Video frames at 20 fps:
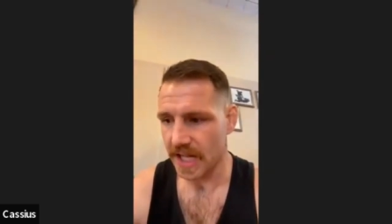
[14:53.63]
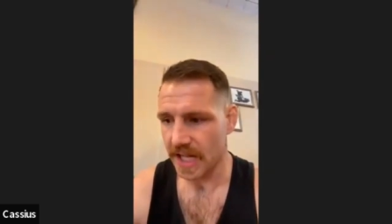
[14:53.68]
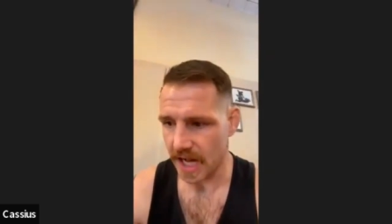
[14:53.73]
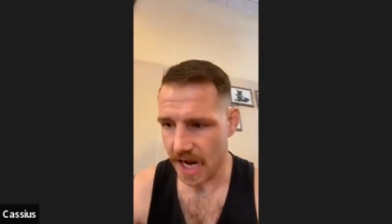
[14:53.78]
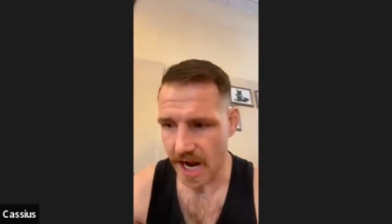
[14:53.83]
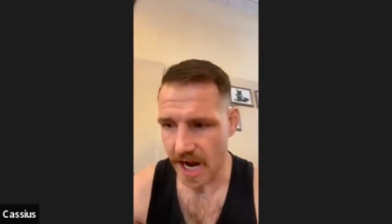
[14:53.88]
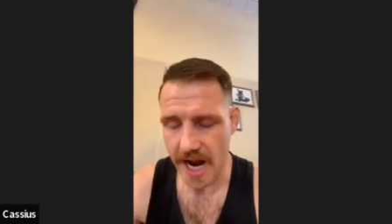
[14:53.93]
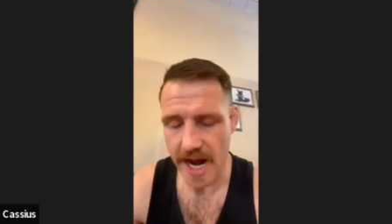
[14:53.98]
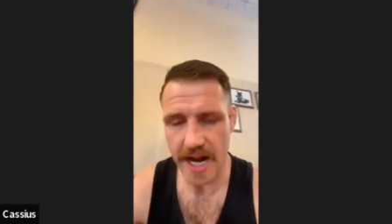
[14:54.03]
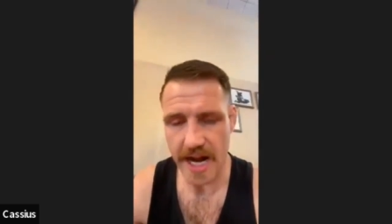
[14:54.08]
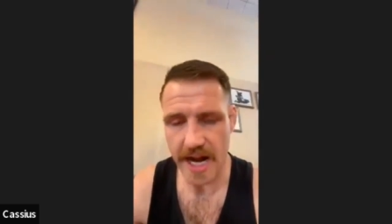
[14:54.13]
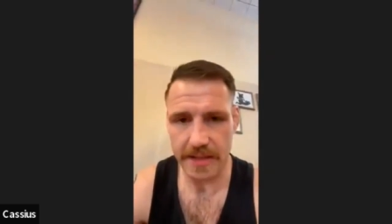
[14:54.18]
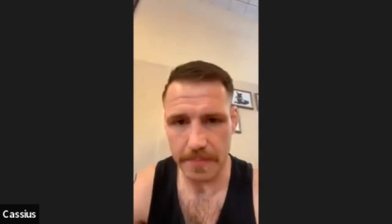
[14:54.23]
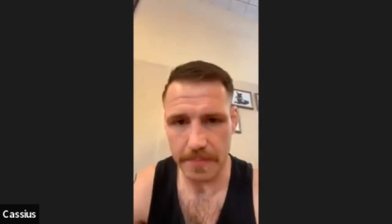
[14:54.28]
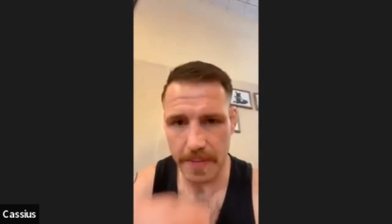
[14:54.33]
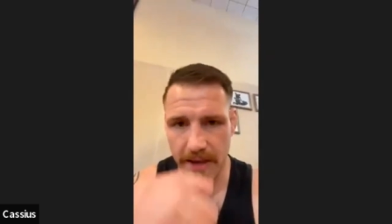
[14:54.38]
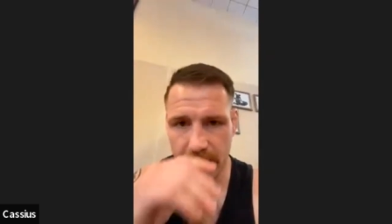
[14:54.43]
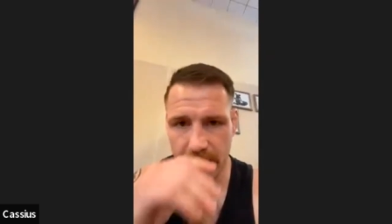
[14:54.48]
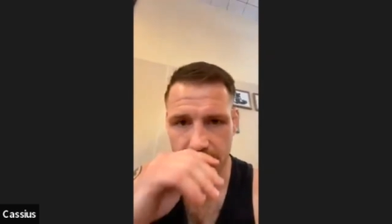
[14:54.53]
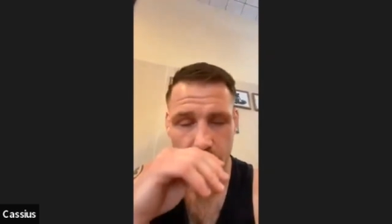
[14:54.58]
I, I can
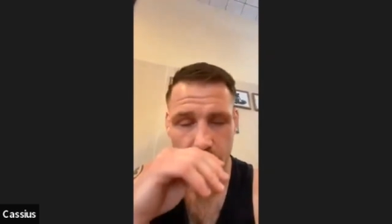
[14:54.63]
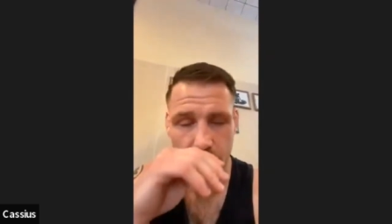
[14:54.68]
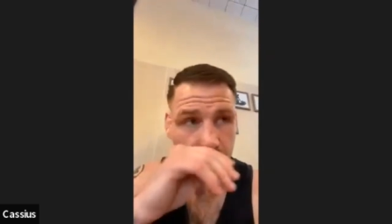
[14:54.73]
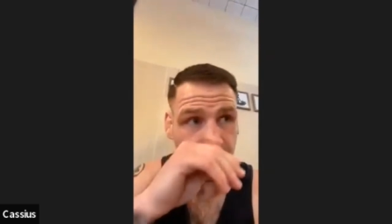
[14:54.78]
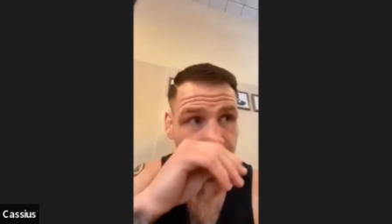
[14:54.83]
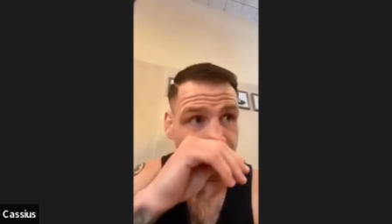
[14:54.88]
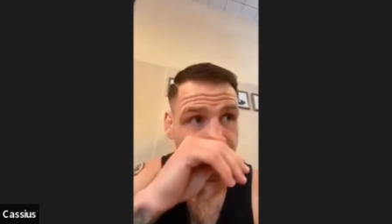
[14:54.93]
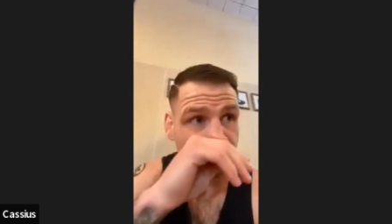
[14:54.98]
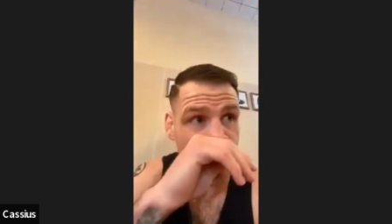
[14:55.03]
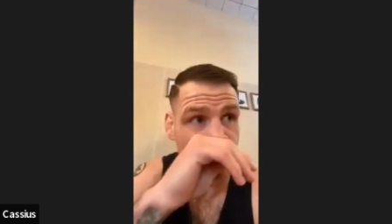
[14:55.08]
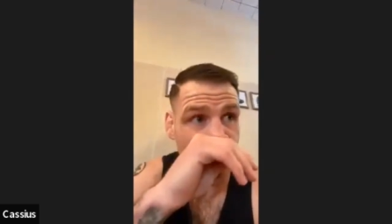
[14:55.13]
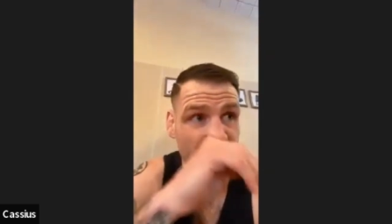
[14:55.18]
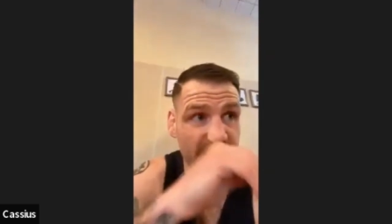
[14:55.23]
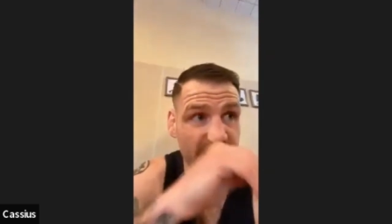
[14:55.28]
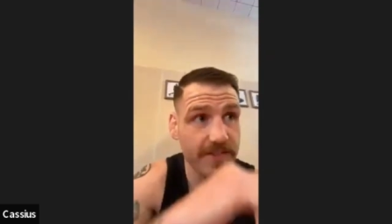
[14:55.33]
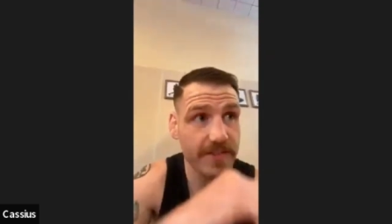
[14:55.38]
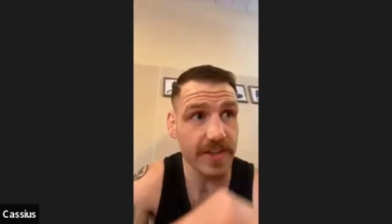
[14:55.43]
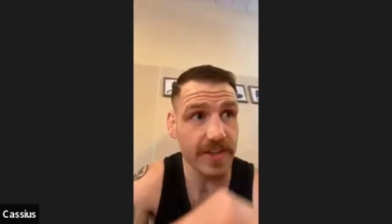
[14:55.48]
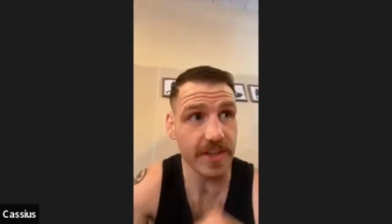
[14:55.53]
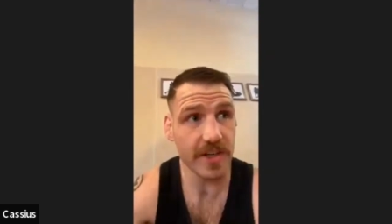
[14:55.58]
make forty-five,
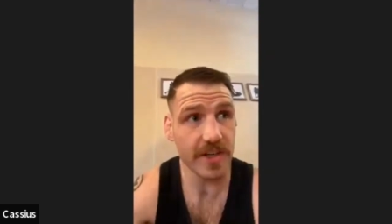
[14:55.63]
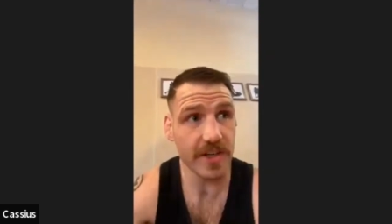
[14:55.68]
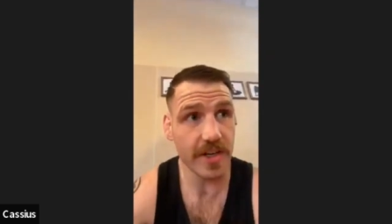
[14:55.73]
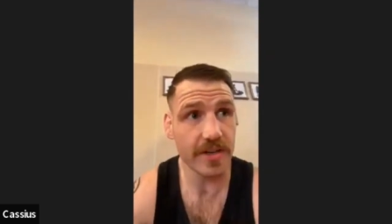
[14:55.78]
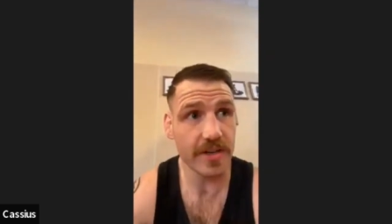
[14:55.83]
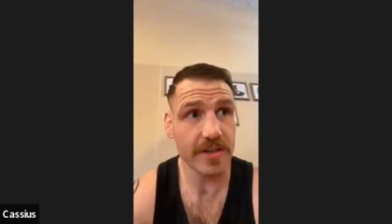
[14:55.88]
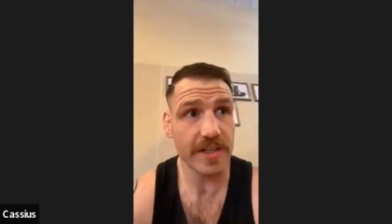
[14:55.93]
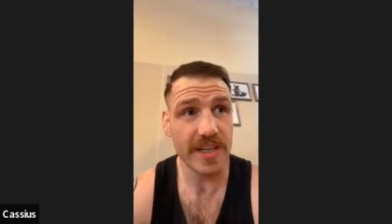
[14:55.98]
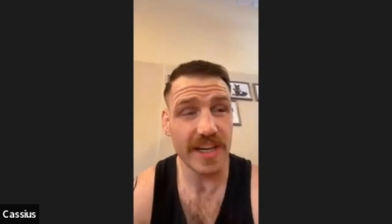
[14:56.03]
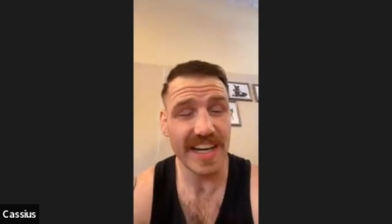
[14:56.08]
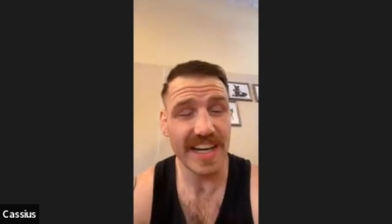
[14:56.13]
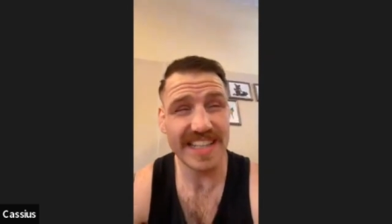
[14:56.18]
you know.